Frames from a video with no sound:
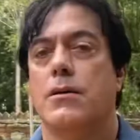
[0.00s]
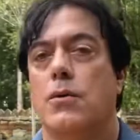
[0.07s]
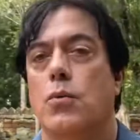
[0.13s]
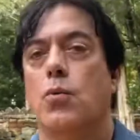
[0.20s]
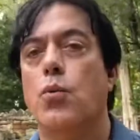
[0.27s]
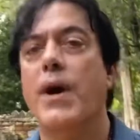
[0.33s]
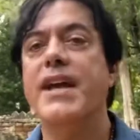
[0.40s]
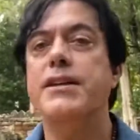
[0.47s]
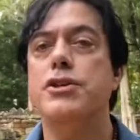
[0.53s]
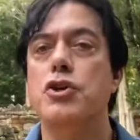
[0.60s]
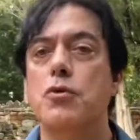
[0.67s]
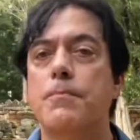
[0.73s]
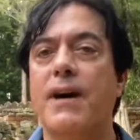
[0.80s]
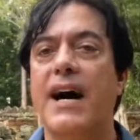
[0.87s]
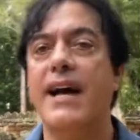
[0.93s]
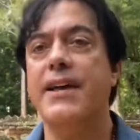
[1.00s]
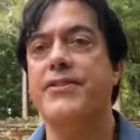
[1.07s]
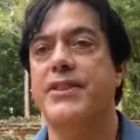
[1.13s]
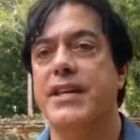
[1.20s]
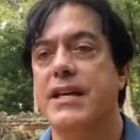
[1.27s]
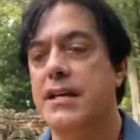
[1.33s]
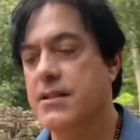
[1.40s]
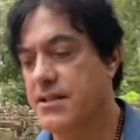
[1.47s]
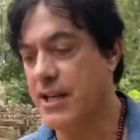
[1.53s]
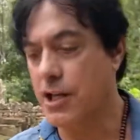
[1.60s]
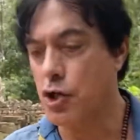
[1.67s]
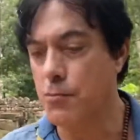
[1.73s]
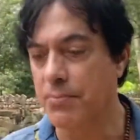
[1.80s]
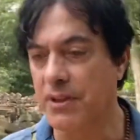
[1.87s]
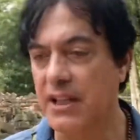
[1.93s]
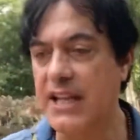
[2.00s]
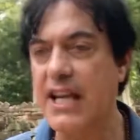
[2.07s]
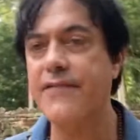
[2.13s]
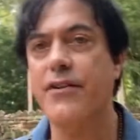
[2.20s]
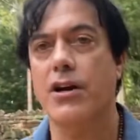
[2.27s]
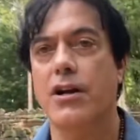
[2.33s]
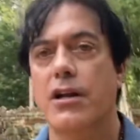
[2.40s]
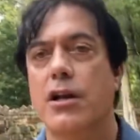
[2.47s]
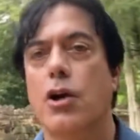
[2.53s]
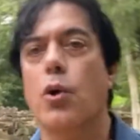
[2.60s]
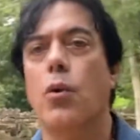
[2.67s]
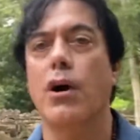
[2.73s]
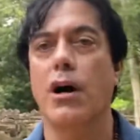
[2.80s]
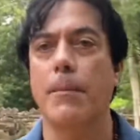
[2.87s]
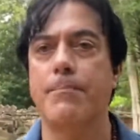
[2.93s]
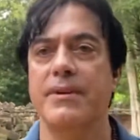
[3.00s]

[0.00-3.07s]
When you buy things that you believe are going to go up